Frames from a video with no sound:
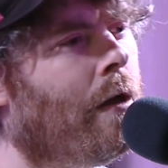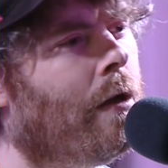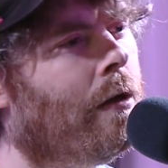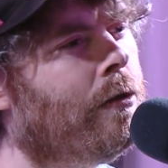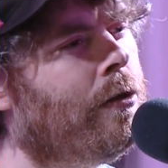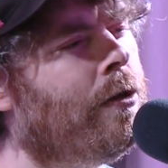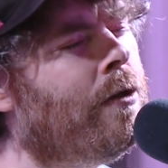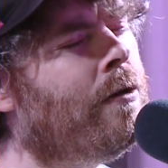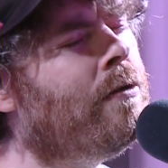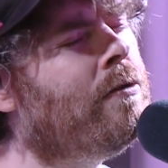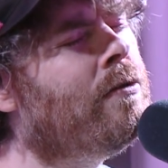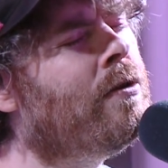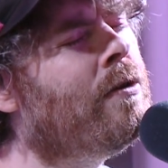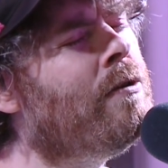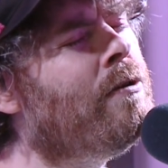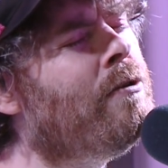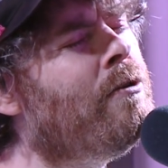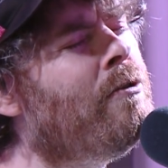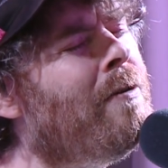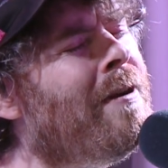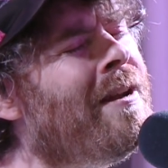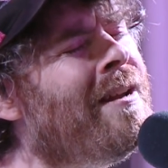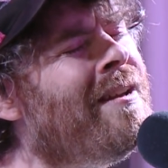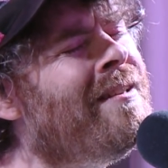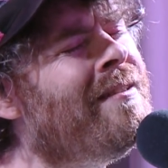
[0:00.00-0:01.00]
You
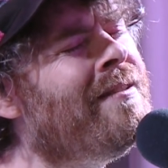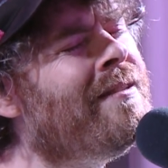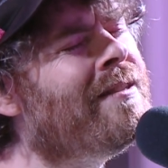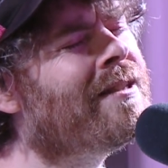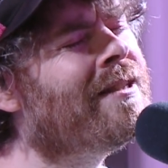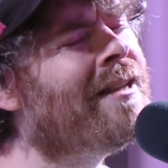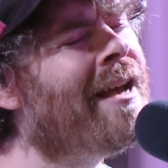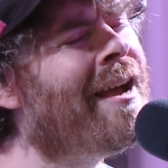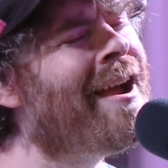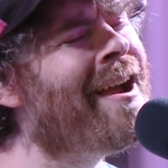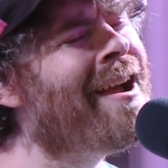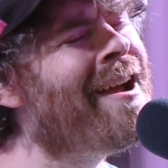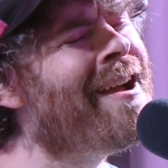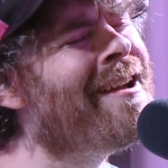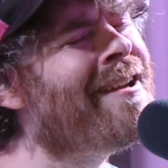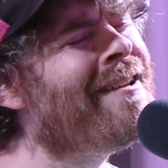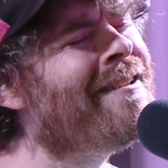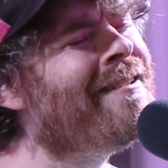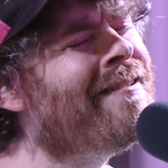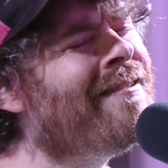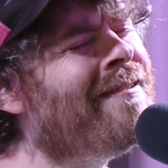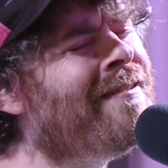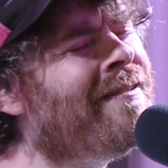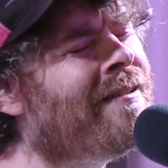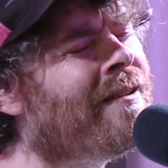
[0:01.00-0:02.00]
drew in
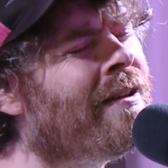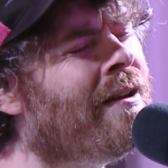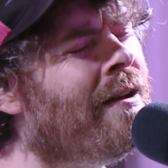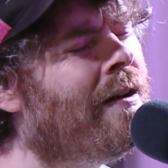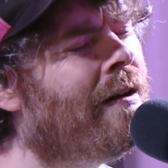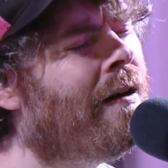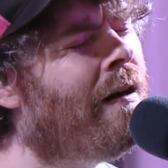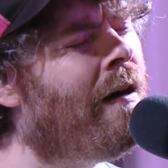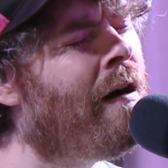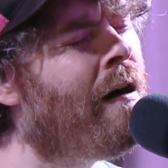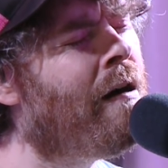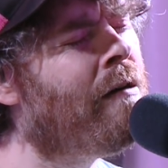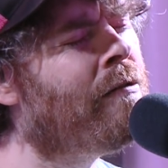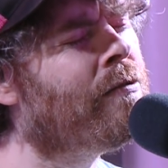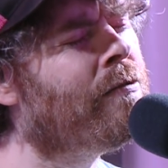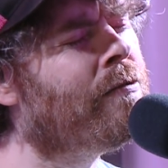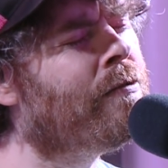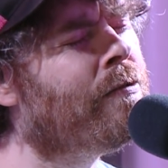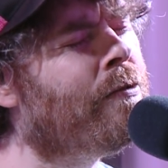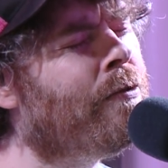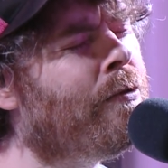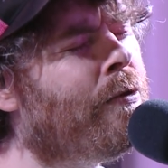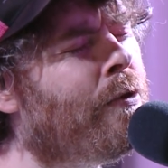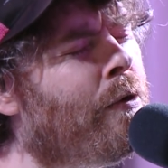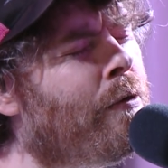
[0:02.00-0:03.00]
sand
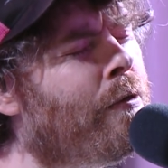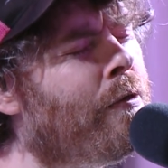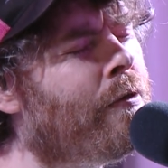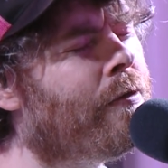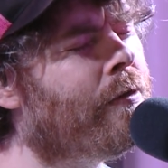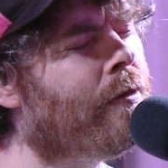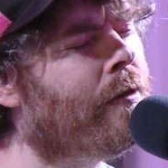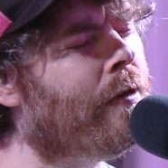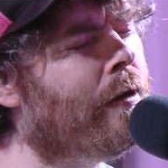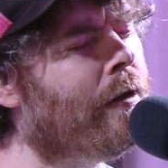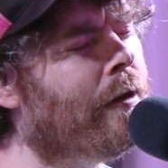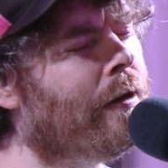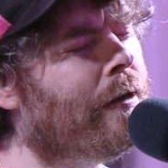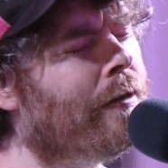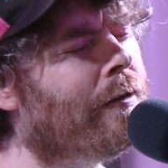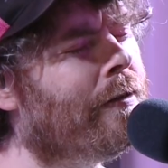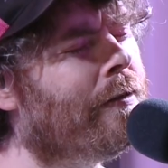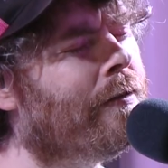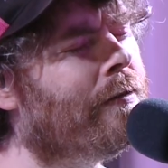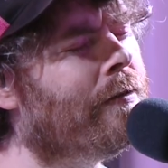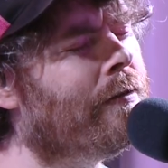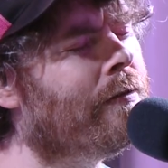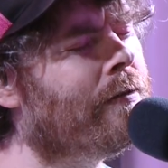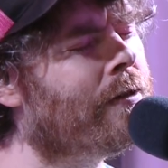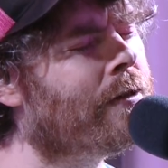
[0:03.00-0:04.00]
all the
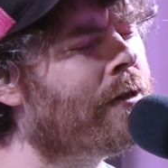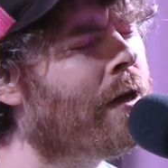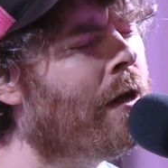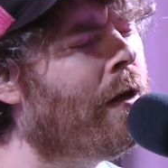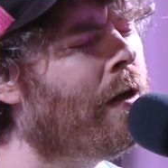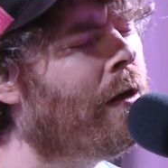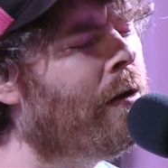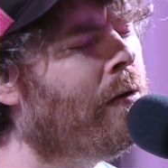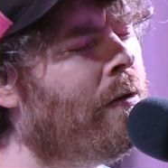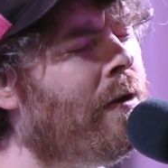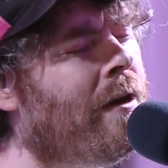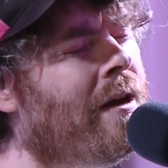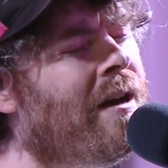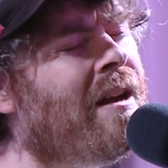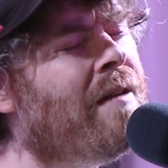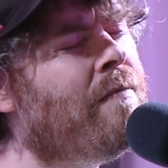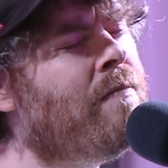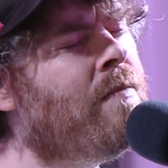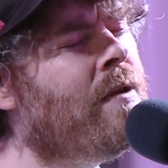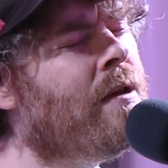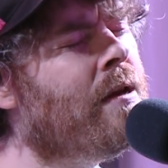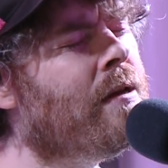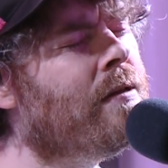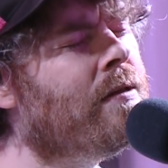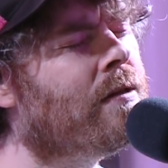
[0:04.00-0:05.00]
things we'd
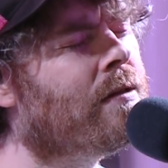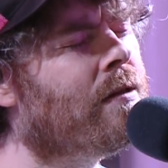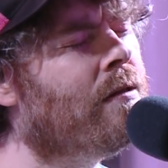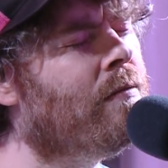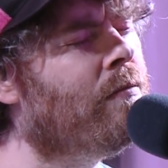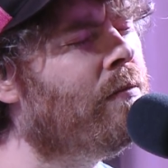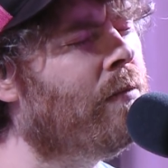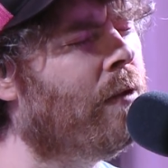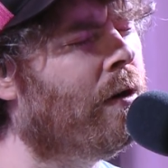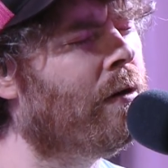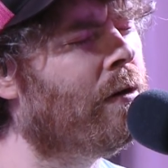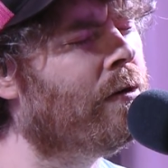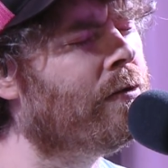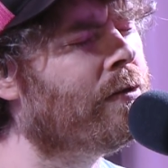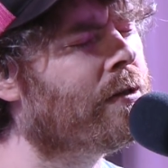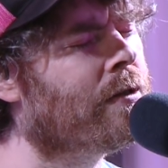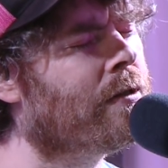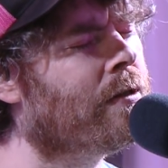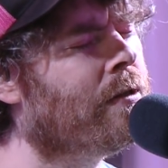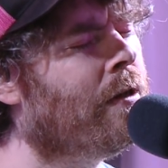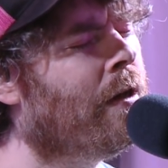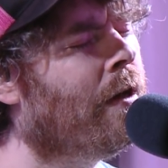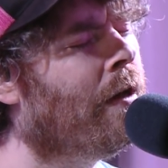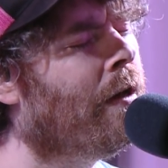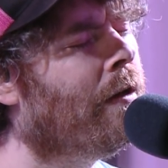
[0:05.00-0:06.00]
missed the
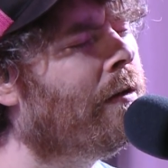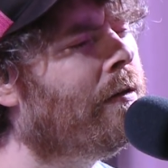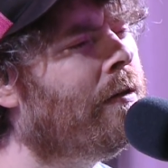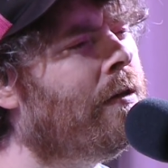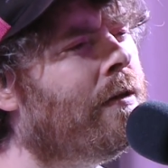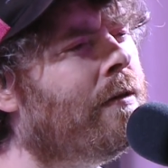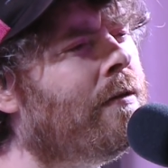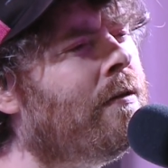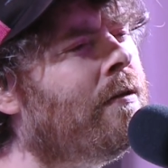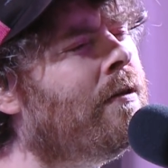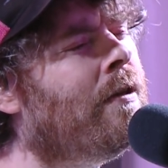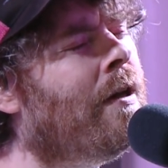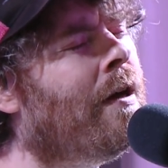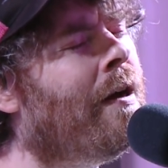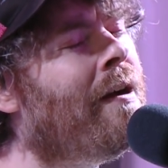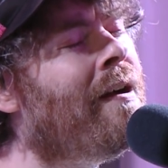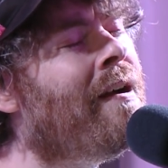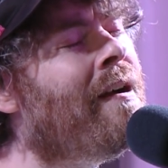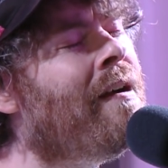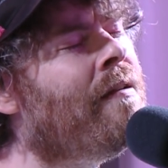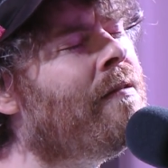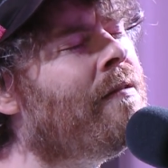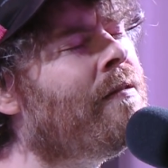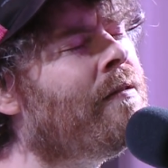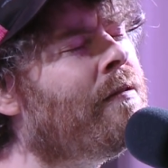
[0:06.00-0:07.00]
most. Little
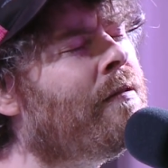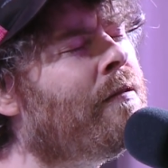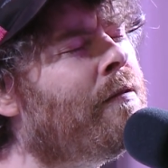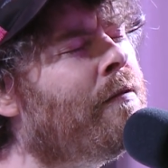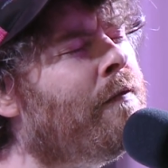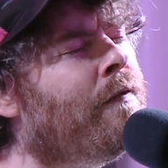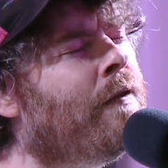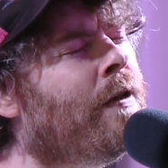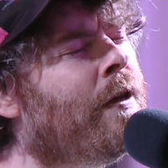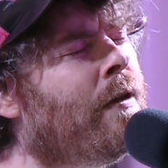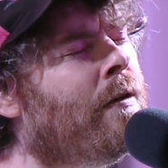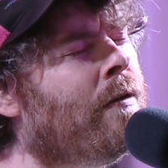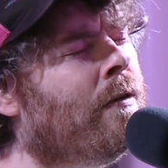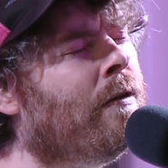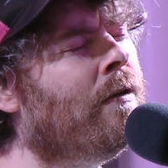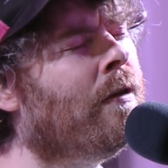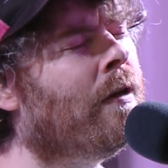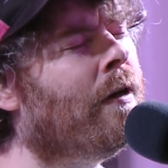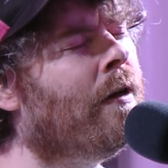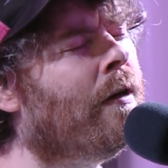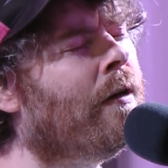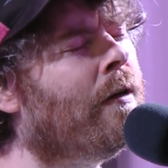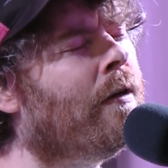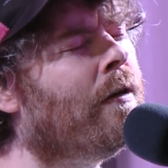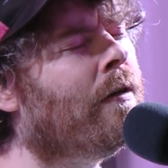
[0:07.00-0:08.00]
love, little
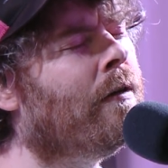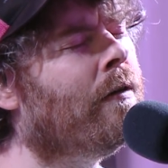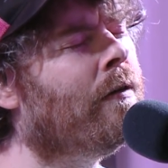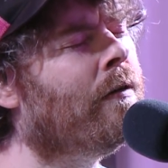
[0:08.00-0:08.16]
love.